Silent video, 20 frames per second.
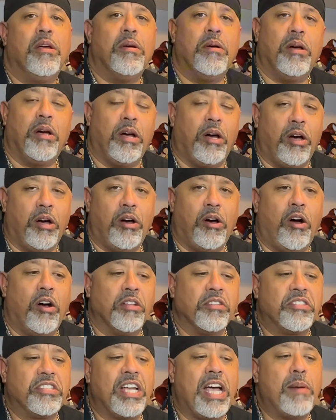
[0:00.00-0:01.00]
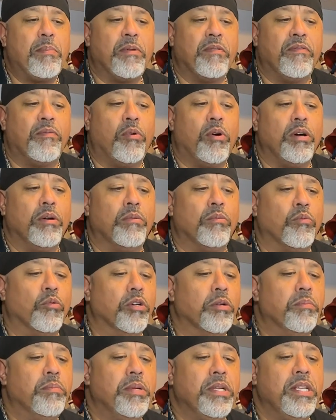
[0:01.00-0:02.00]
on top of what
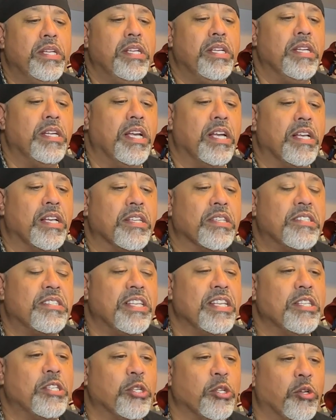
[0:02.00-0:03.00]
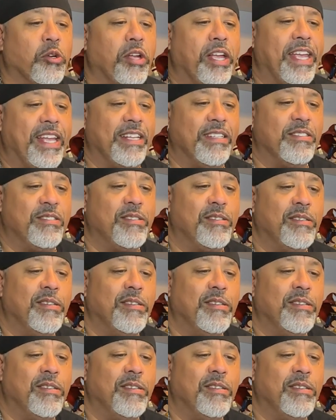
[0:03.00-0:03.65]
would be a sentinel hand.